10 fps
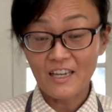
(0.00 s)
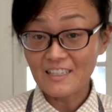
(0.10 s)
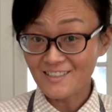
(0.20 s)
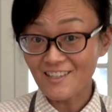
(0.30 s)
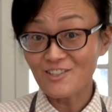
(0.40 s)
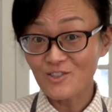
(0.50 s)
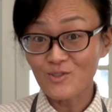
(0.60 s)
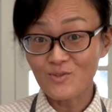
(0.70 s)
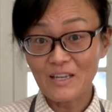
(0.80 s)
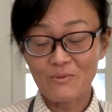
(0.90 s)
I guess they
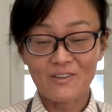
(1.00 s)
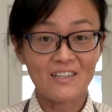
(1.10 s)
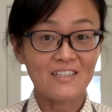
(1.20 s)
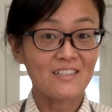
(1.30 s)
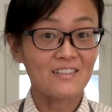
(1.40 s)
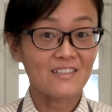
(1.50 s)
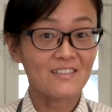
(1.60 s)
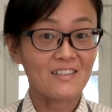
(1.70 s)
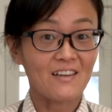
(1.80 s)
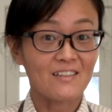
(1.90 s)
knew they were gonna need
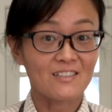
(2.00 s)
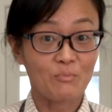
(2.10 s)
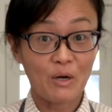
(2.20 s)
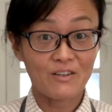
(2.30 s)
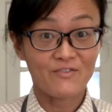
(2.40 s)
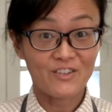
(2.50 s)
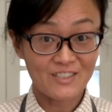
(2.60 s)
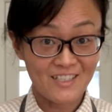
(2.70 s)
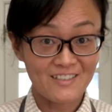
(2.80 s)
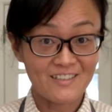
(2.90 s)
this as part of their
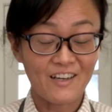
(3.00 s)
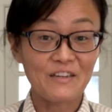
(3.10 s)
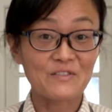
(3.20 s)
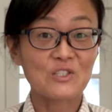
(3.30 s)
daily lives.